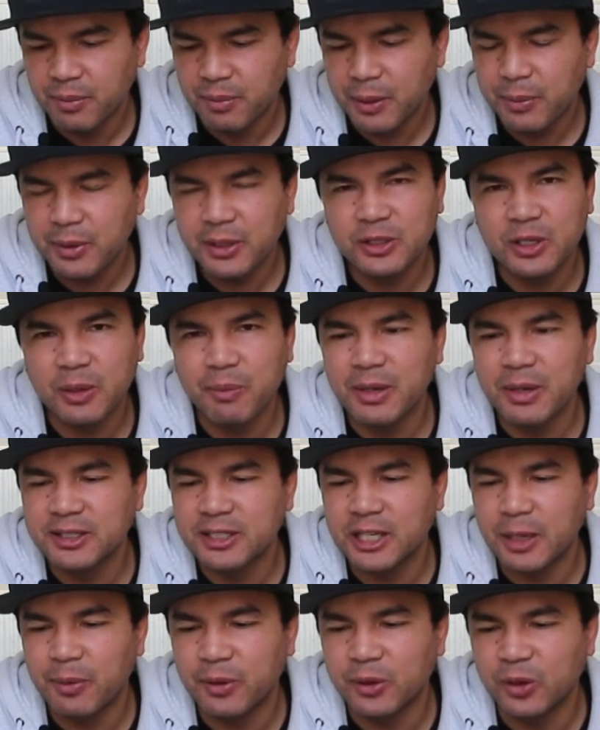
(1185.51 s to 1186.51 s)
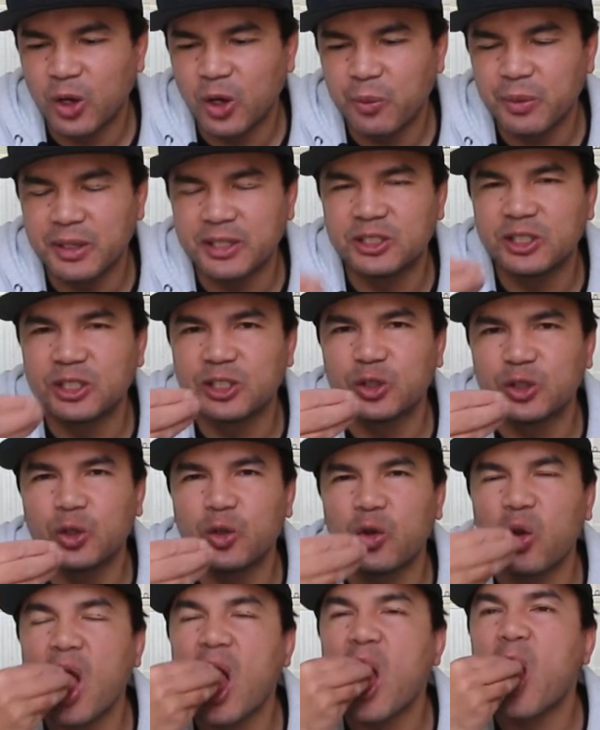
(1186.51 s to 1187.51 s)
Maybe because I messed up on the omelette. It's just
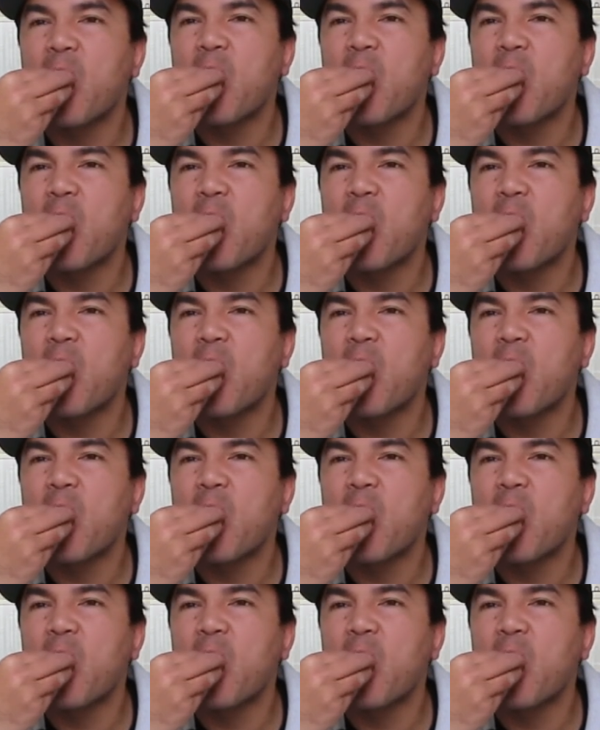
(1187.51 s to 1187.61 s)
too